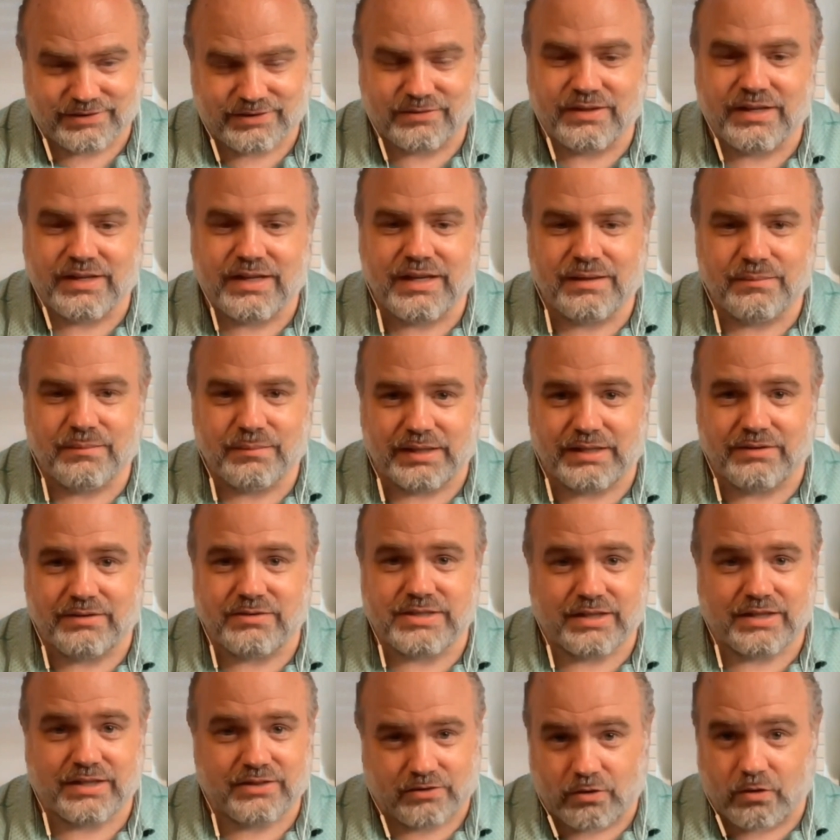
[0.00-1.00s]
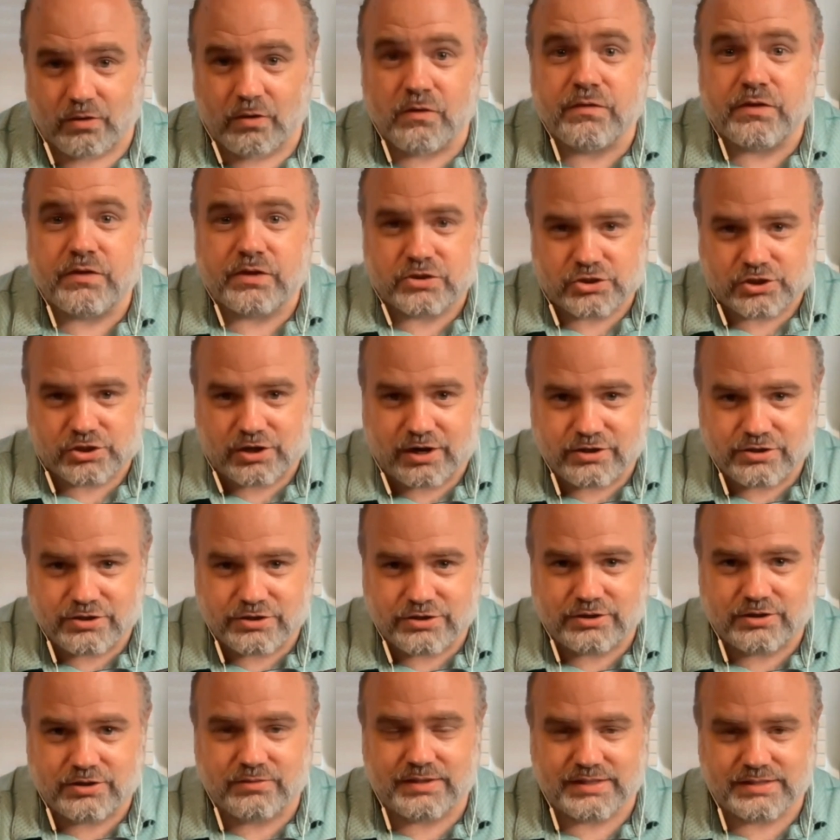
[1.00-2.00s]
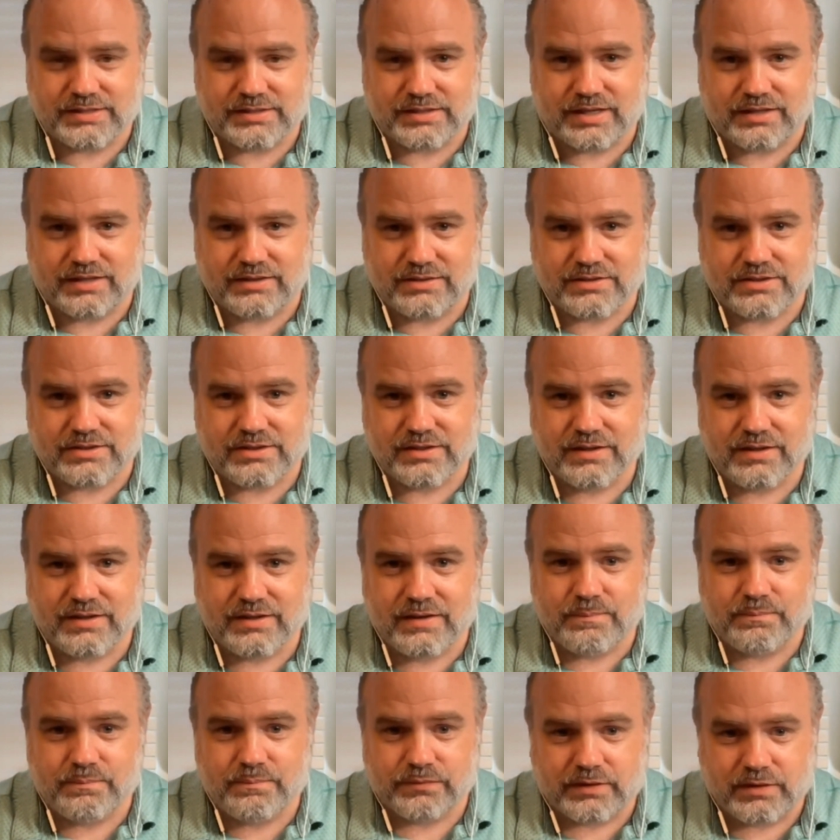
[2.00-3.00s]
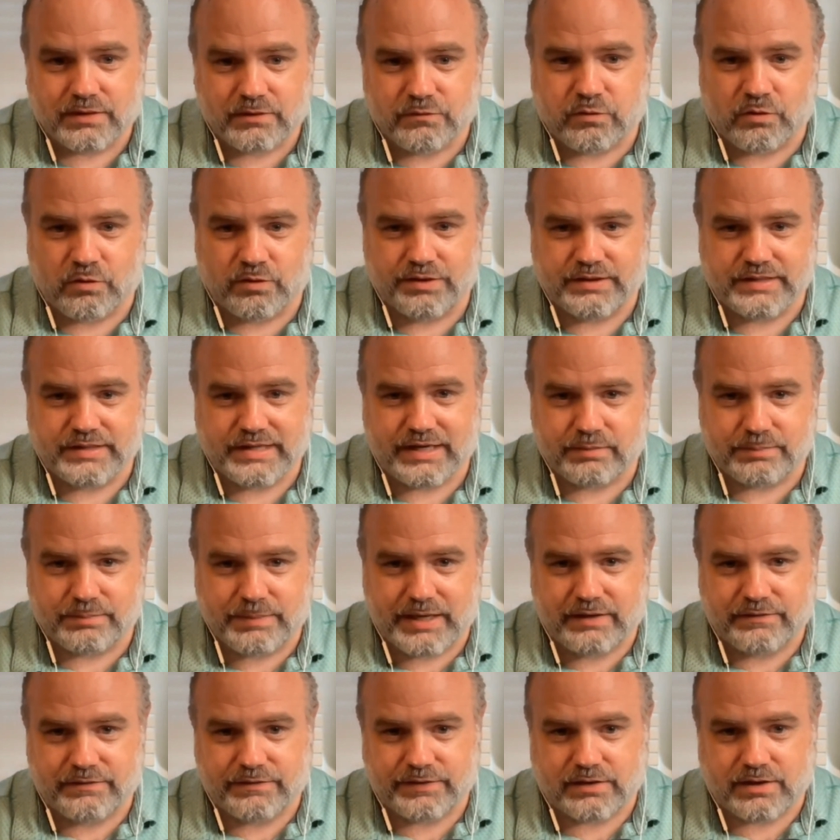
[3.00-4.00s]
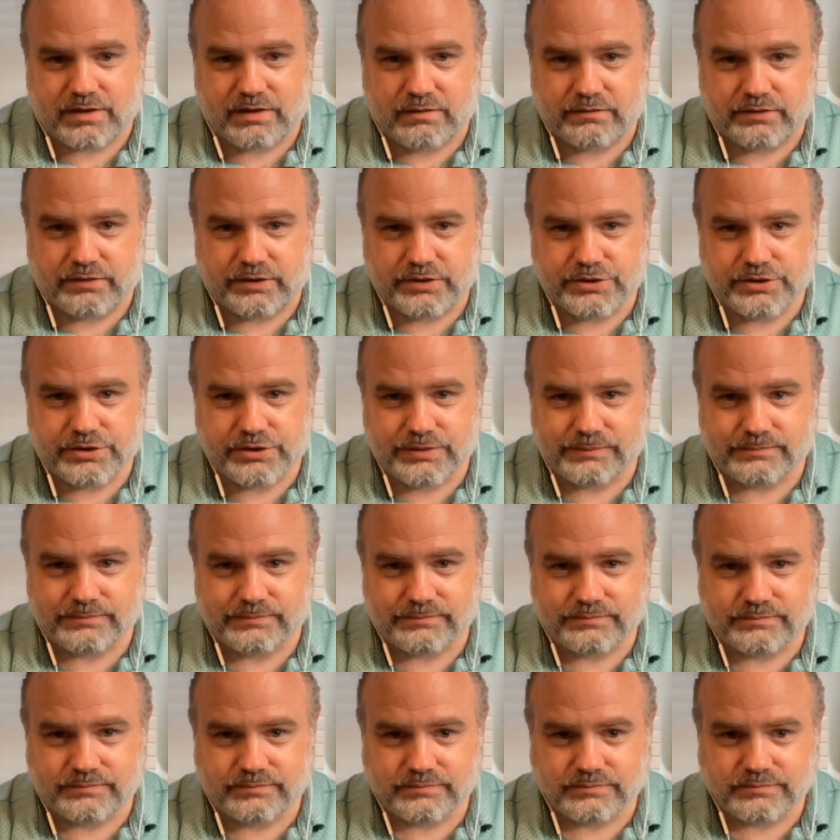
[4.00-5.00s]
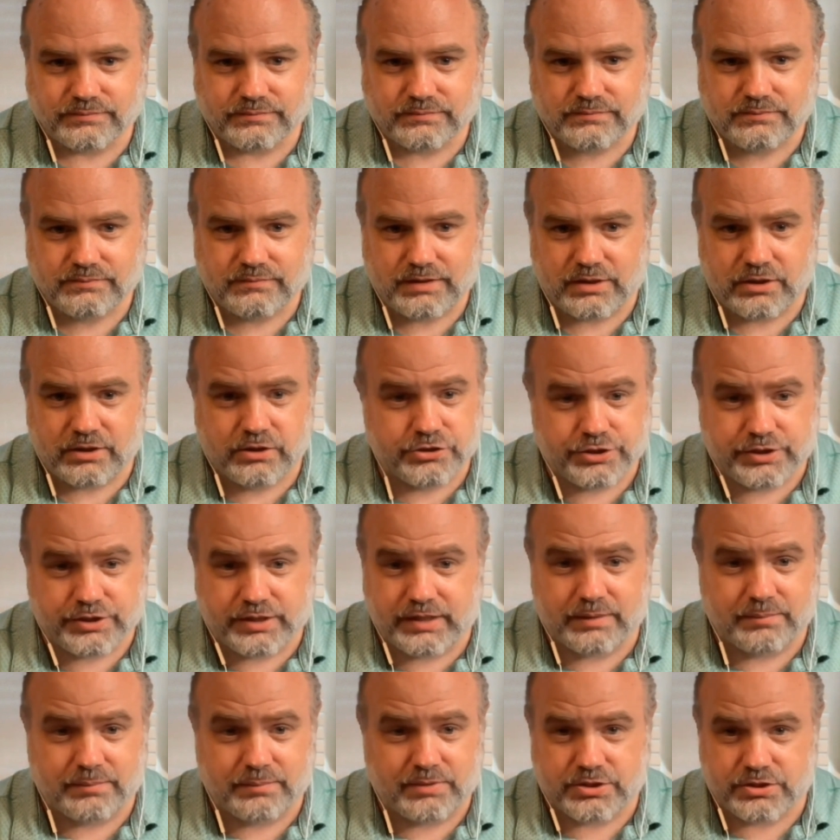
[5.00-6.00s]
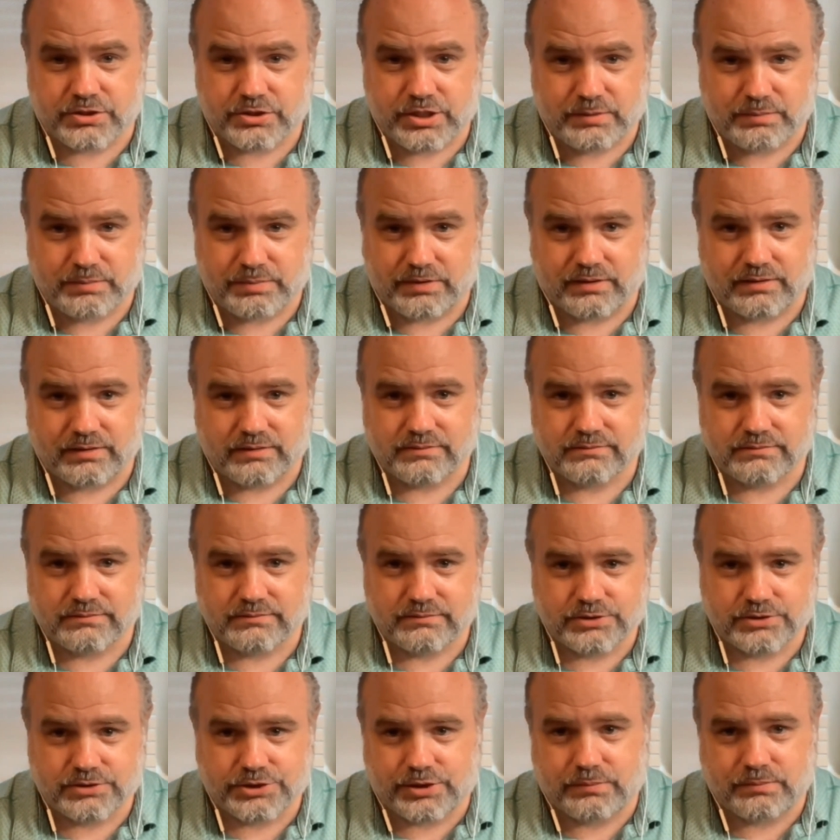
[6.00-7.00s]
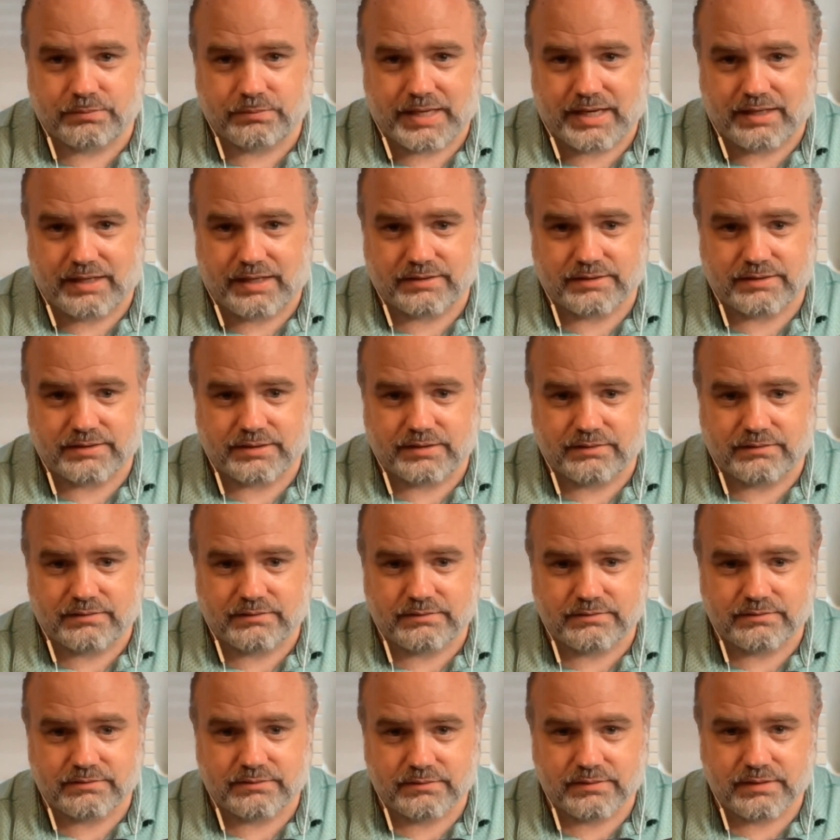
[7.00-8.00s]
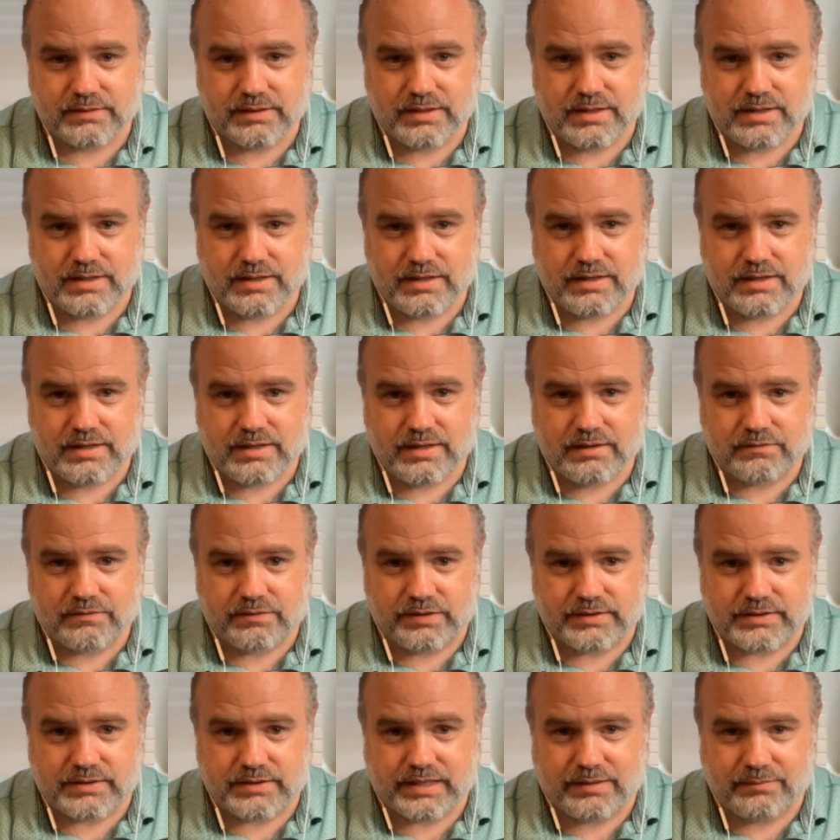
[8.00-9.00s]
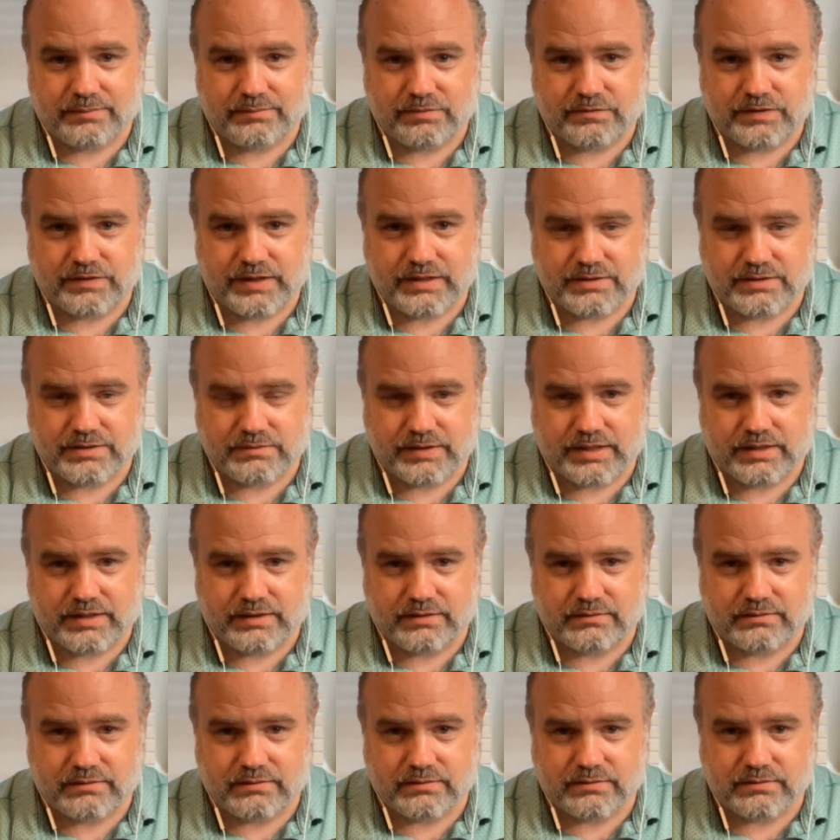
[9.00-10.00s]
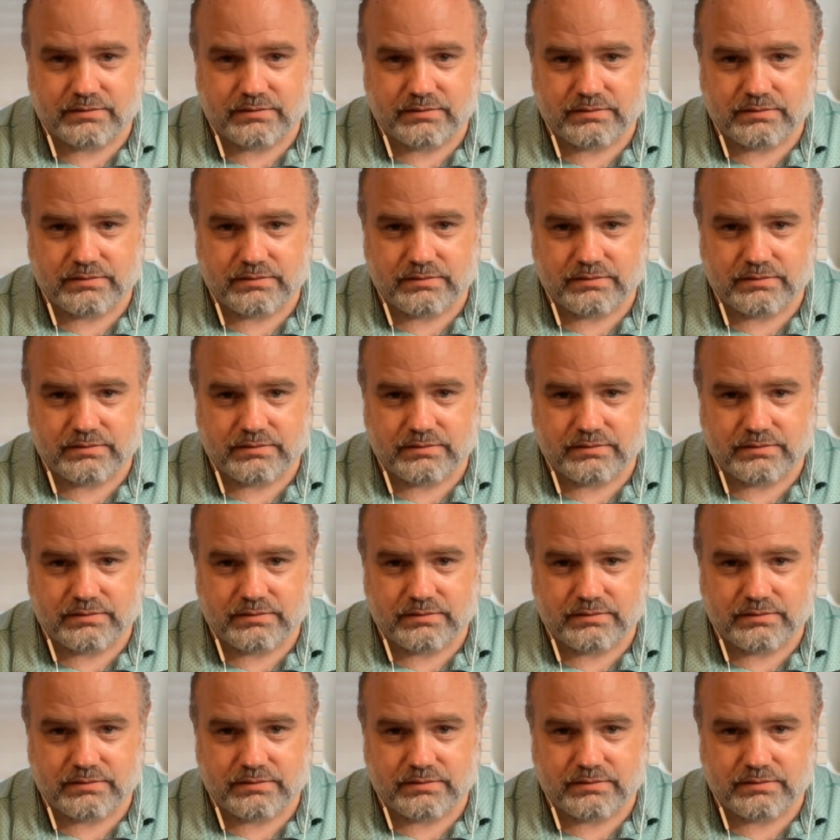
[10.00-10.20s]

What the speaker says: view, but he would say they're overcharging you in a sense for the death benefit coverage because you get a much cheaper term policy for the same face value.